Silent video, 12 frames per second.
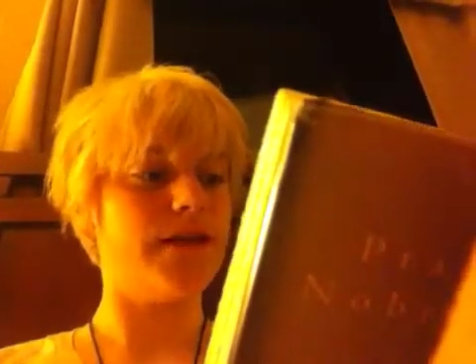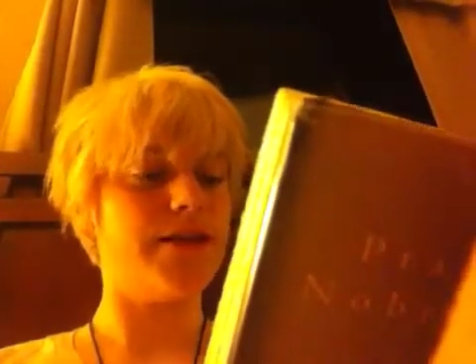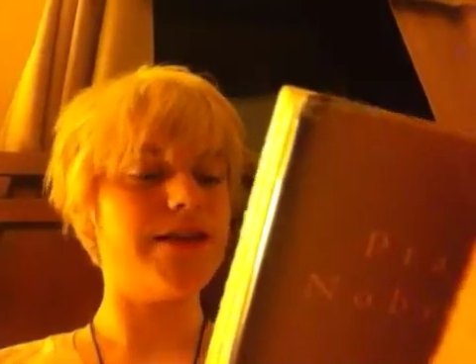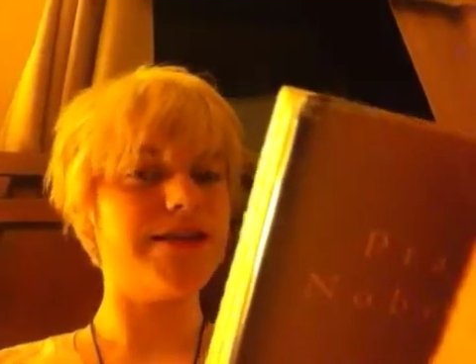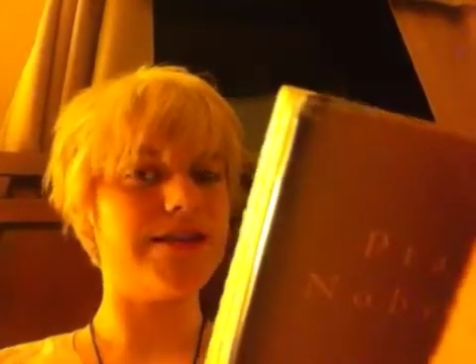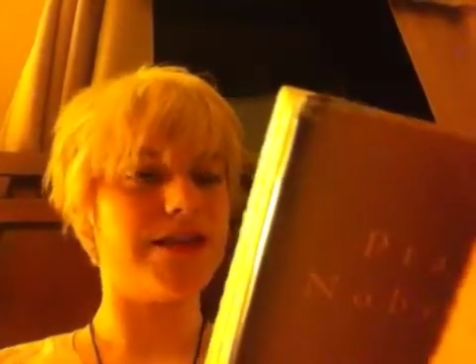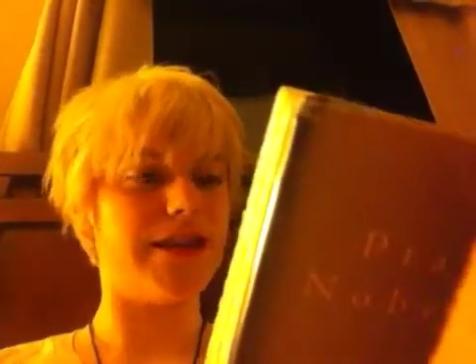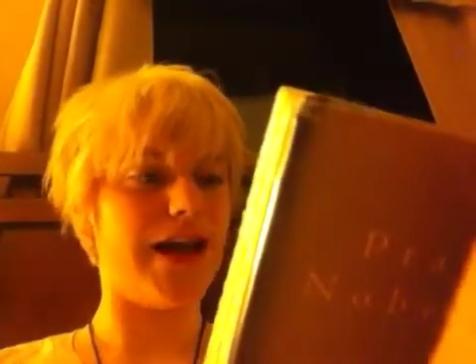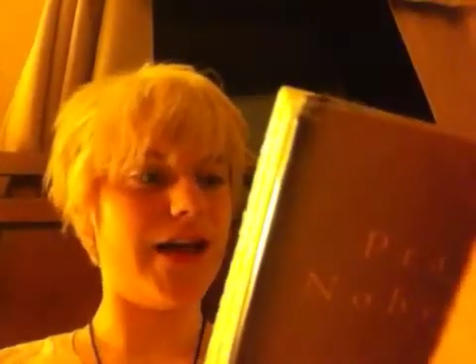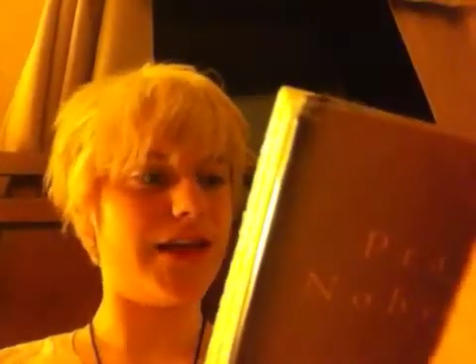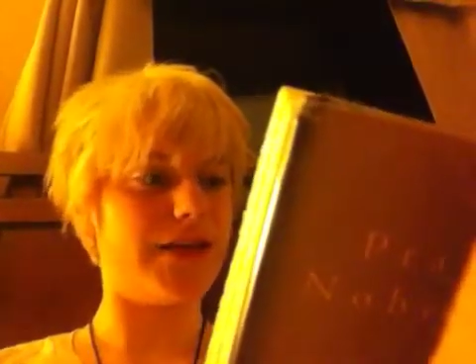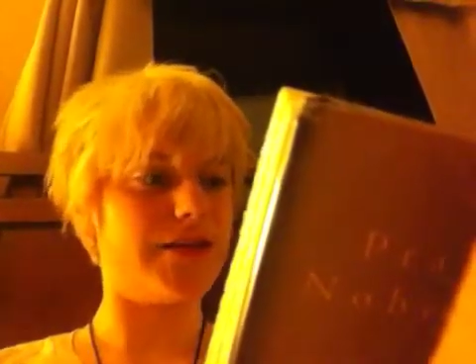"This is an
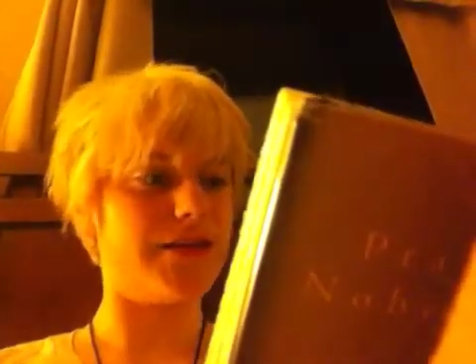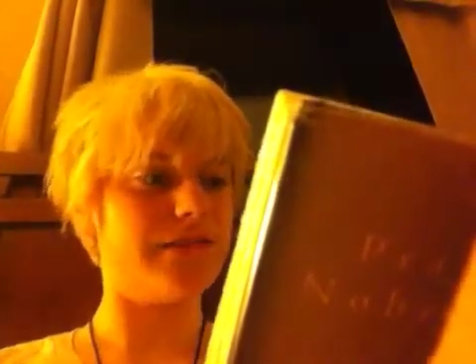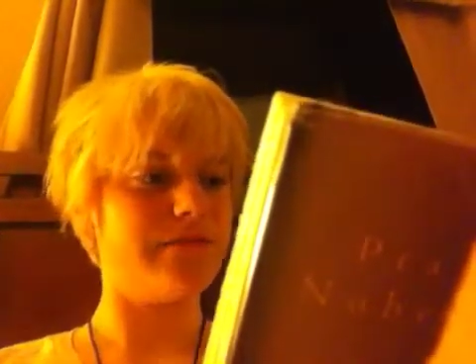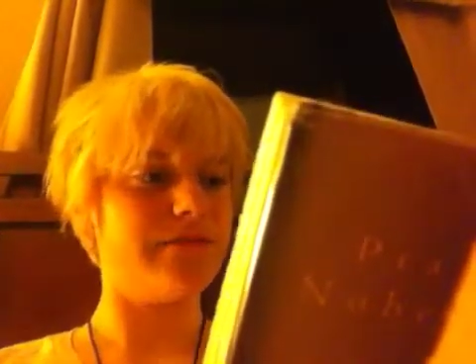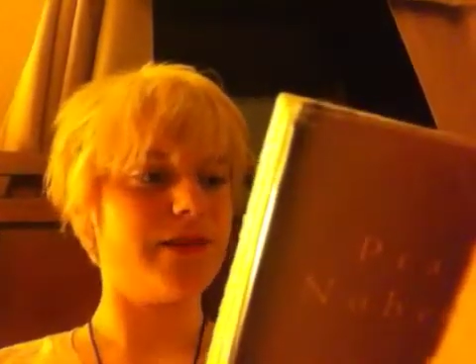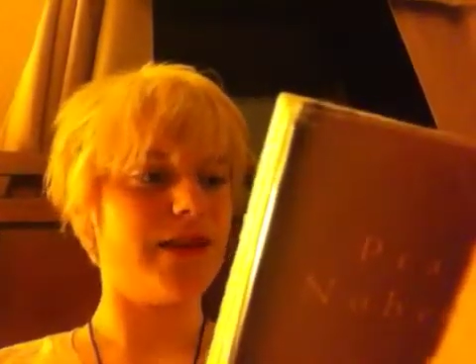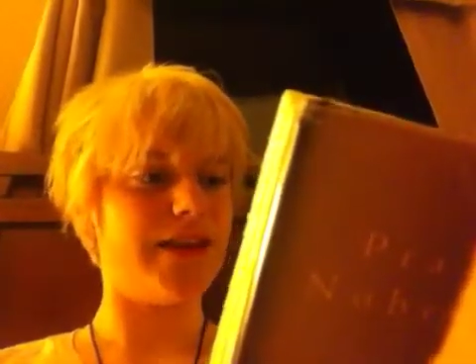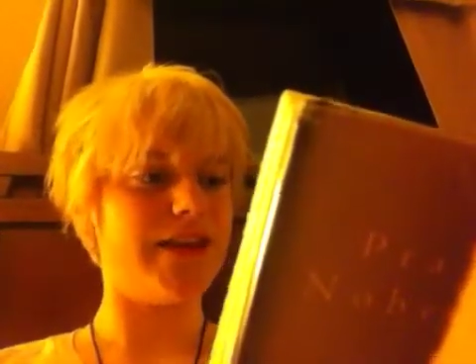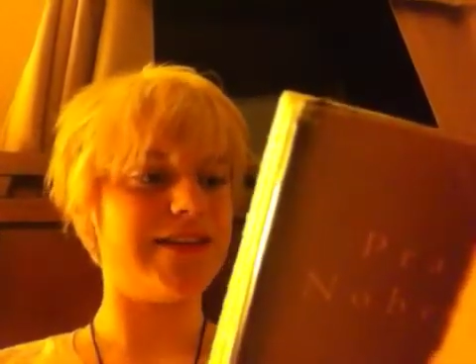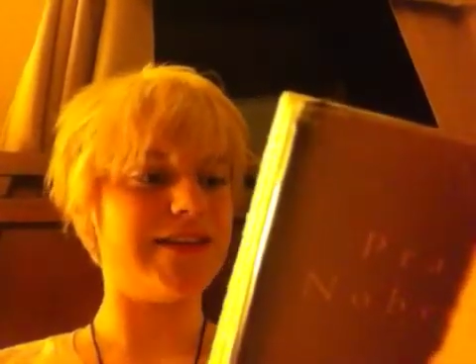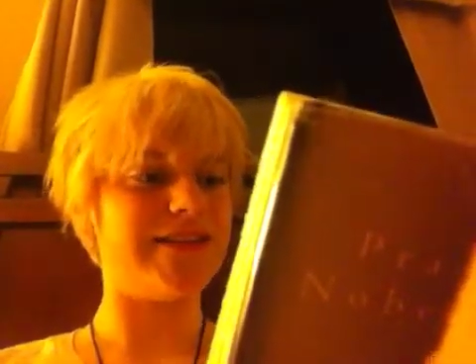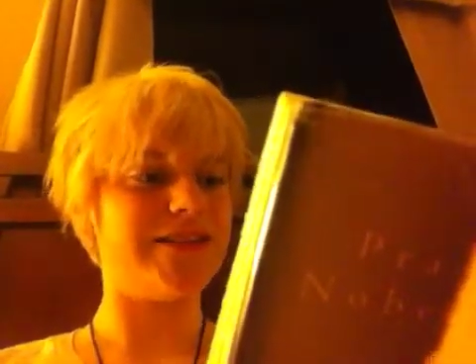island. At
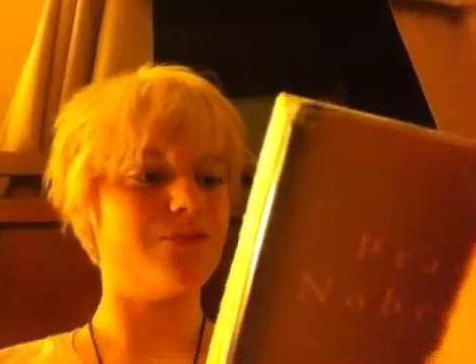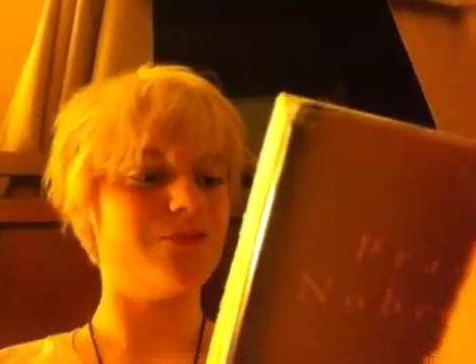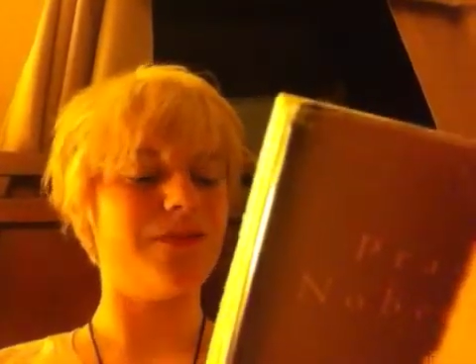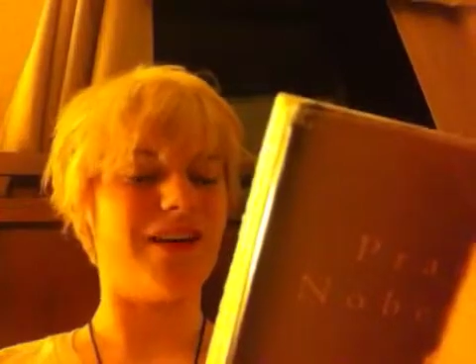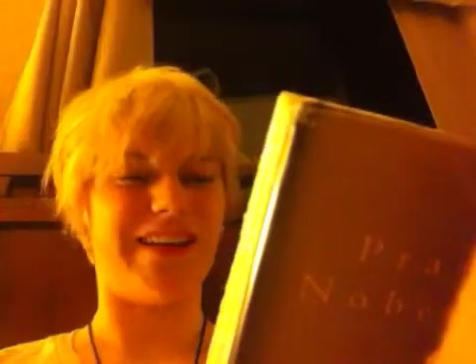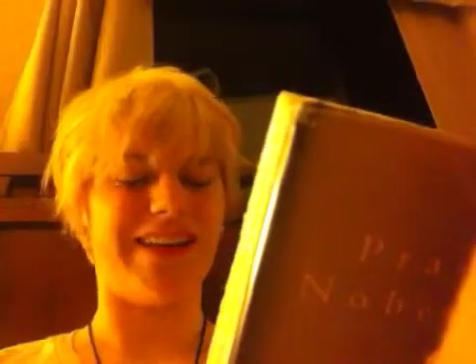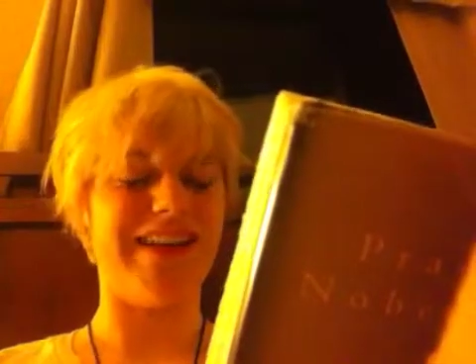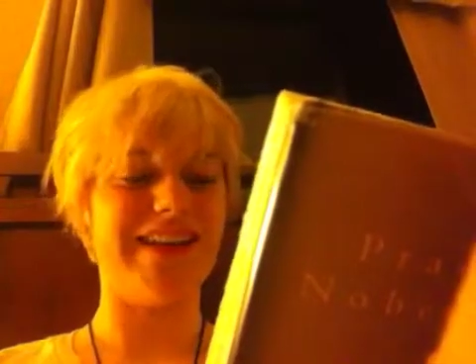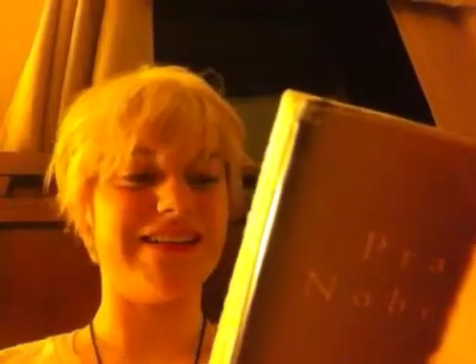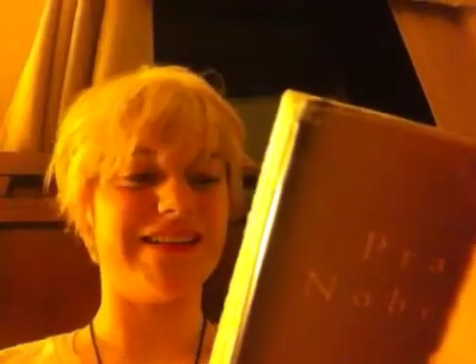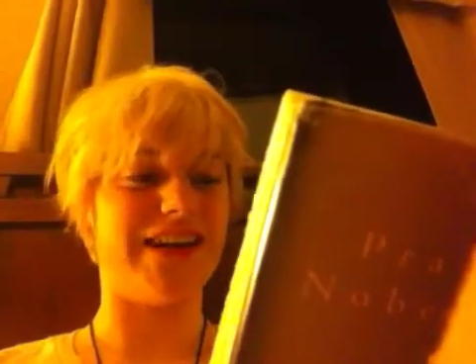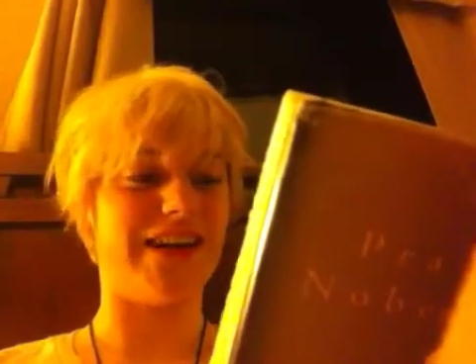least, I think
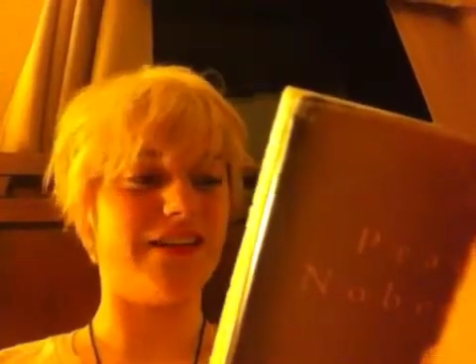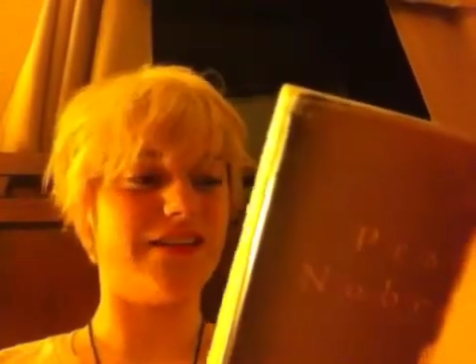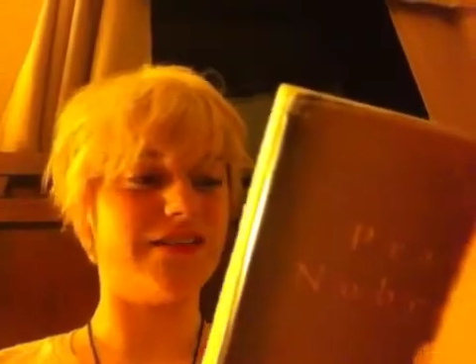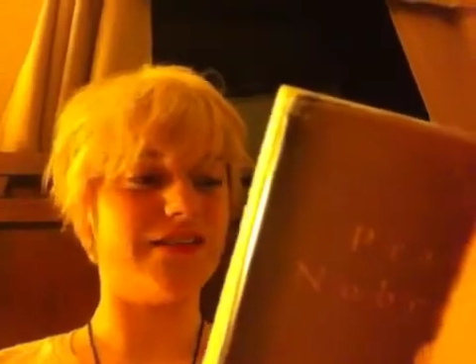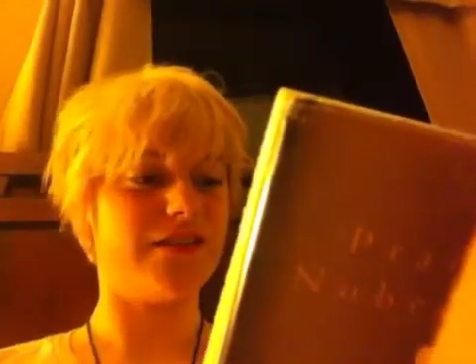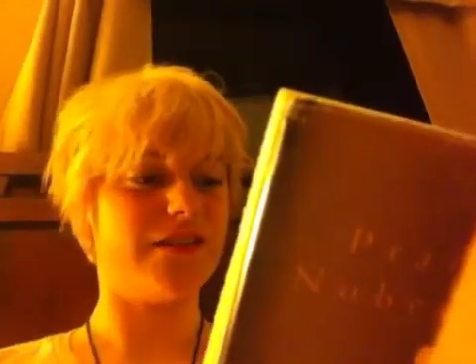it's an island.